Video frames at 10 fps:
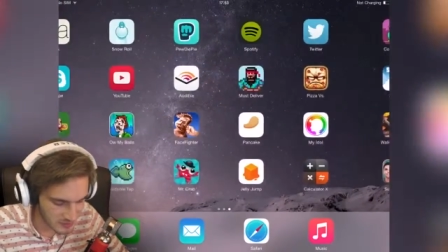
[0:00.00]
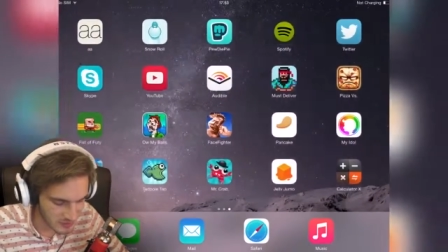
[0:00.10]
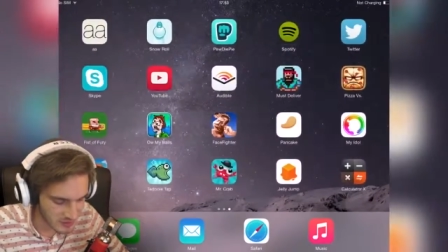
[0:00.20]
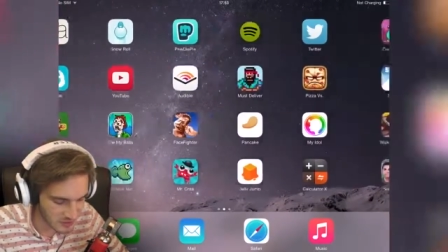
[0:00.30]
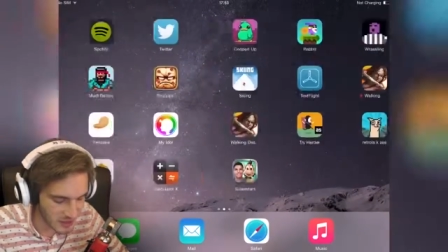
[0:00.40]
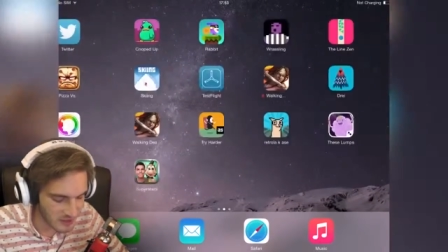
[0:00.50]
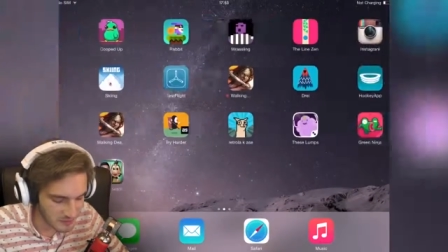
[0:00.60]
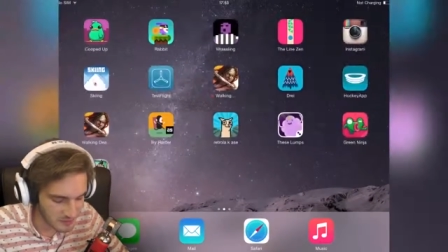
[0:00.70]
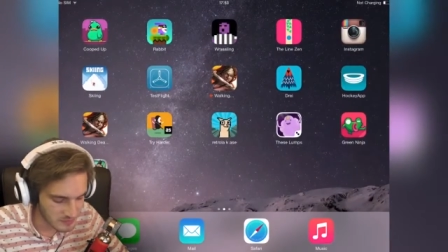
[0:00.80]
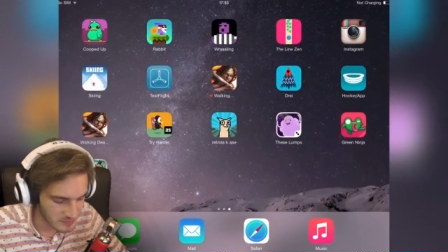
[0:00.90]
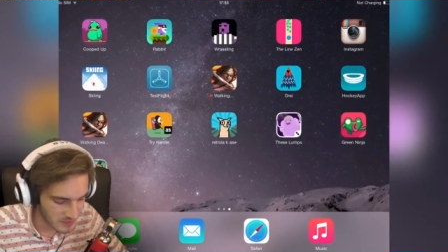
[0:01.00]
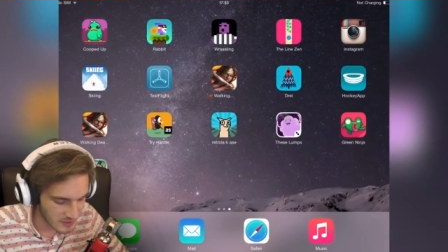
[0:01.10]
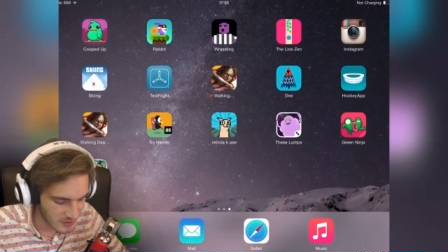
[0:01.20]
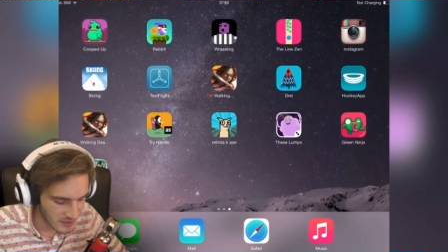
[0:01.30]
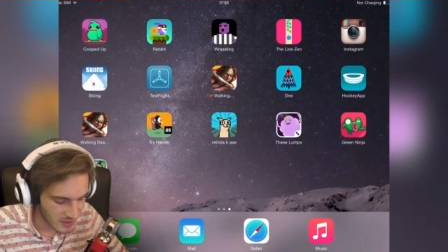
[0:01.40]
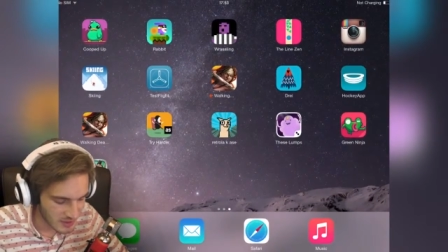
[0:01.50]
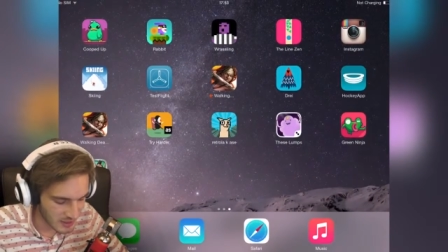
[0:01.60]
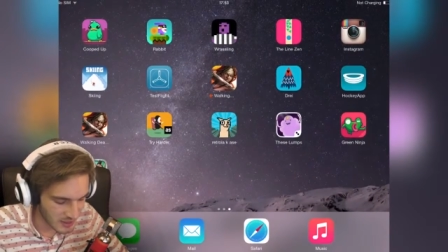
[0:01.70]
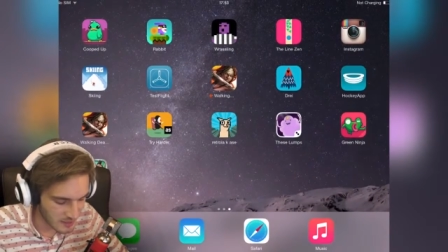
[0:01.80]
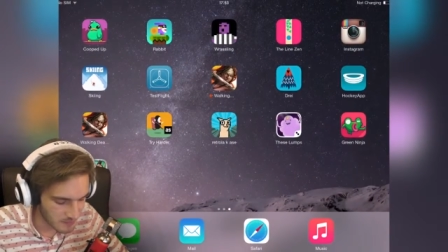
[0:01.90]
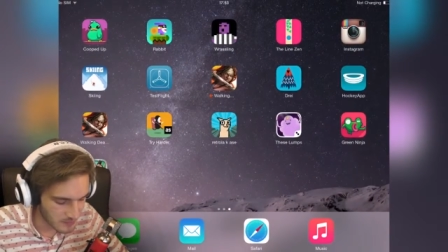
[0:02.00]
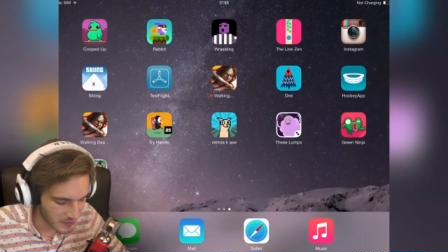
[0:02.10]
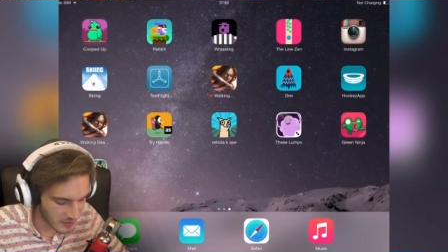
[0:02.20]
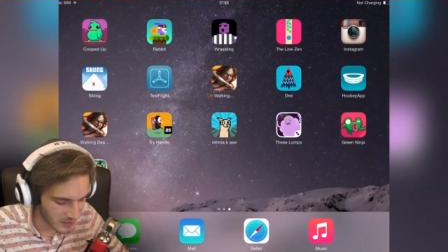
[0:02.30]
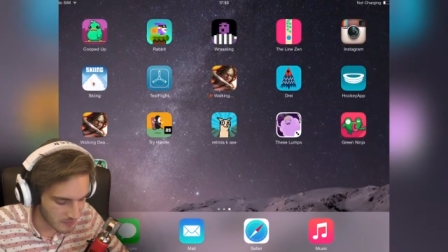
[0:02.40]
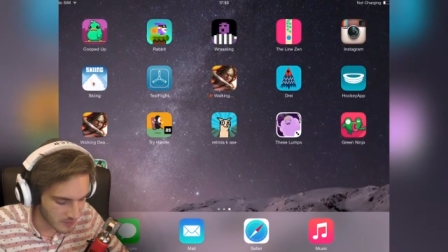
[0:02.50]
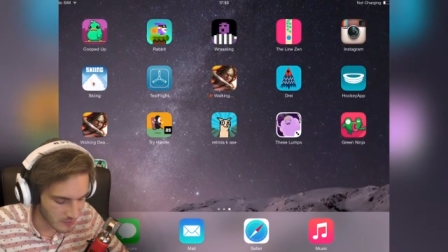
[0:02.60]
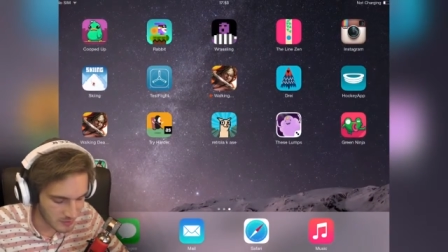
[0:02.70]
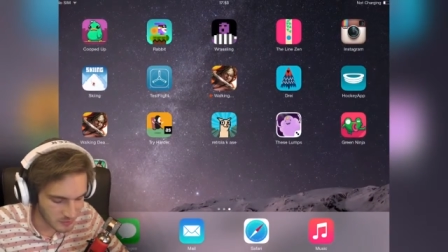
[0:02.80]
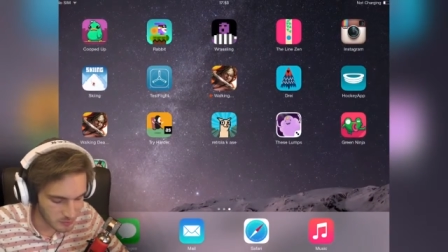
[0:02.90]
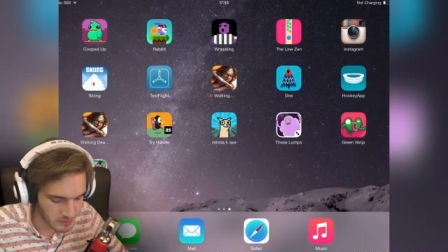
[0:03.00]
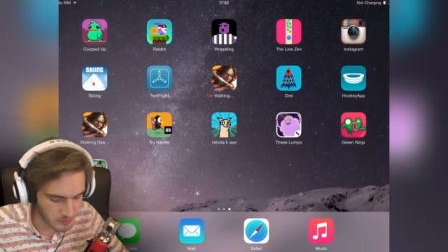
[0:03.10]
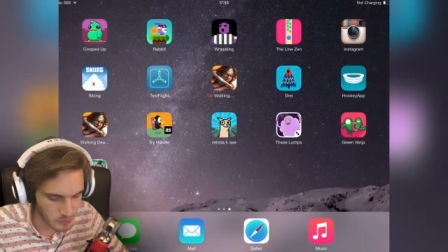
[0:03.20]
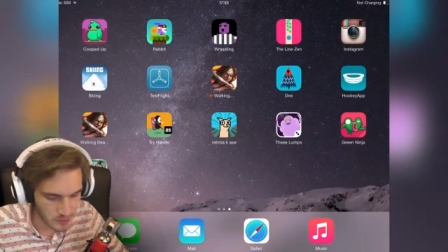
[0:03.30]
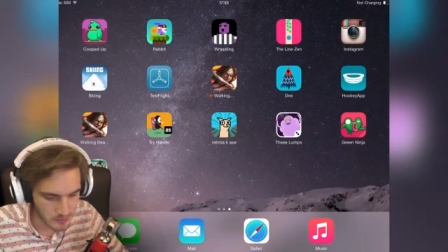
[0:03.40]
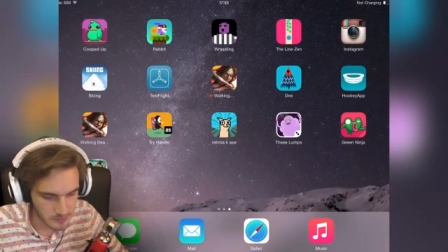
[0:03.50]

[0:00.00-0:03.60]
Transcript: It's okay. I get it. I get it. I don't have to play more.